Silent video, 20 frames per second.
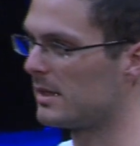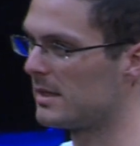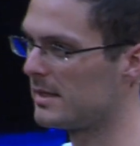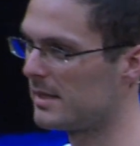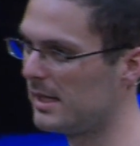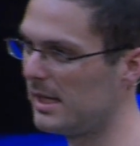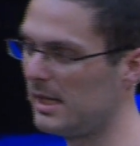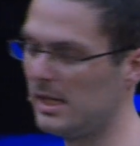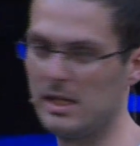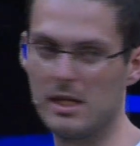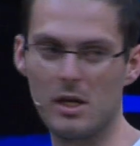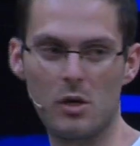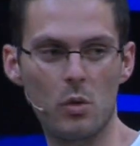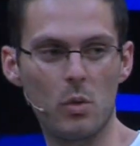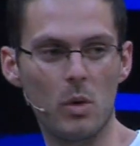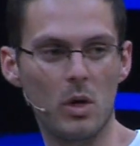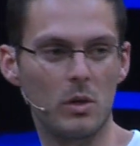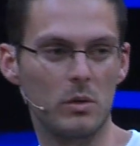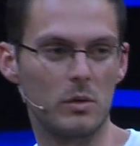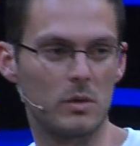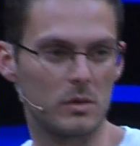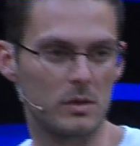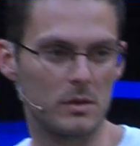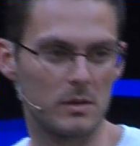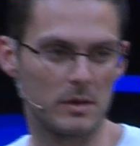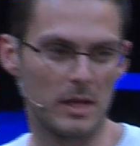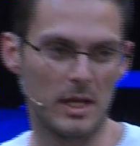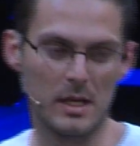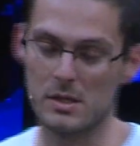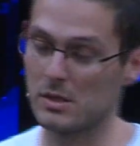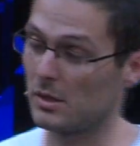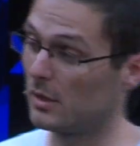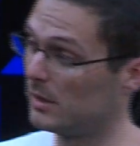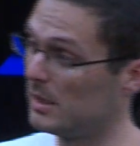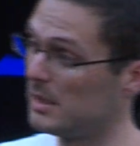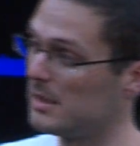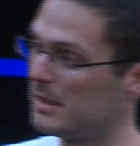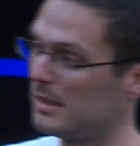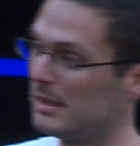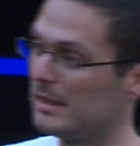saying a quote. I saw
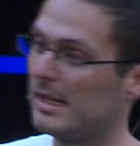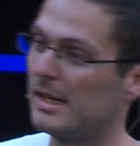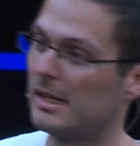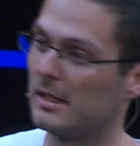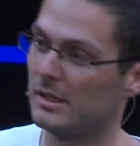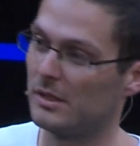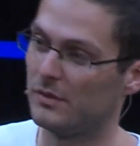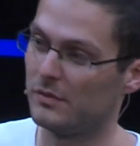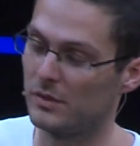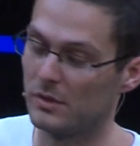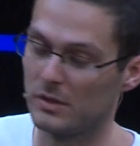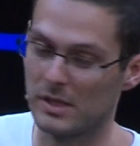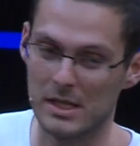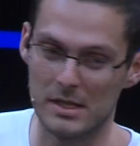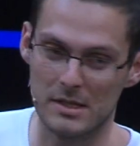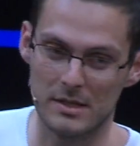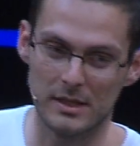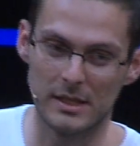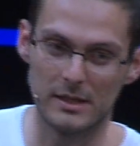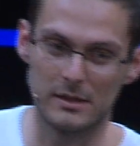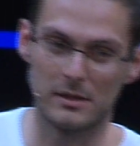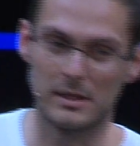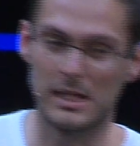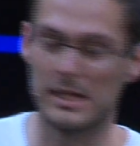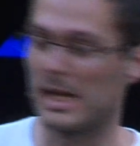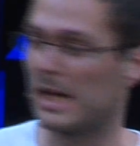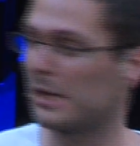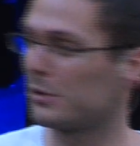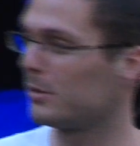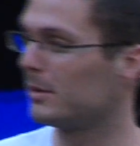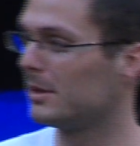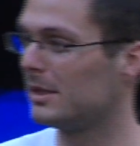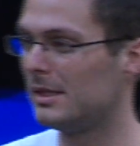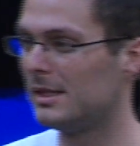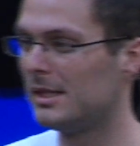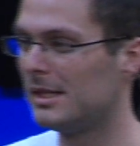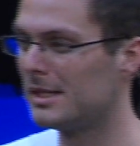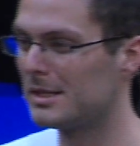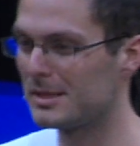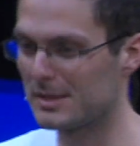this in Delhi a few days later that actually
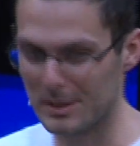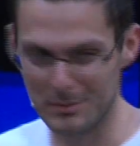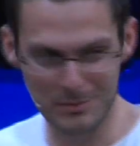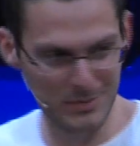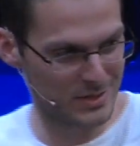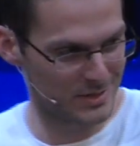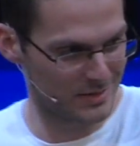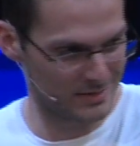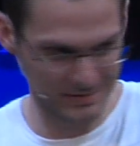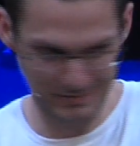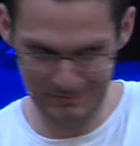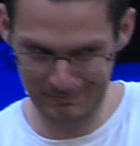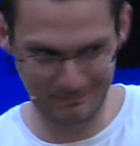sums